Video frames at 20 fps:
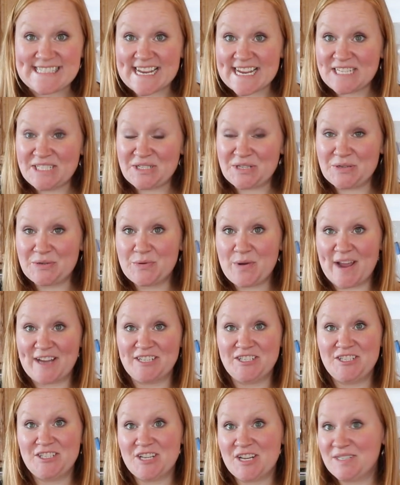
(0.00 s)
day 2. I
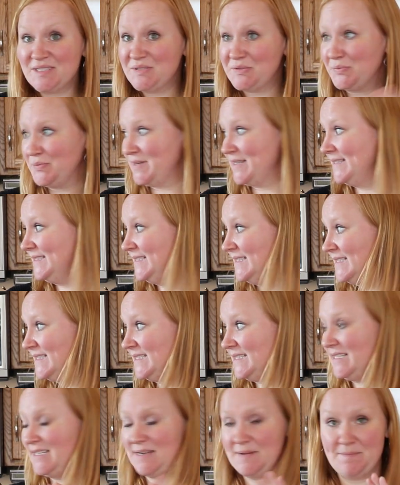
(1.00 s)
just
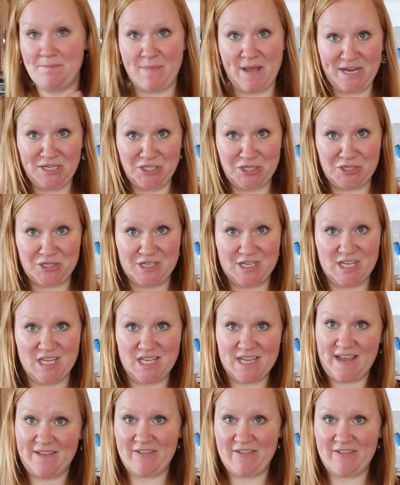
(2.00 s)
rinsed my turkey.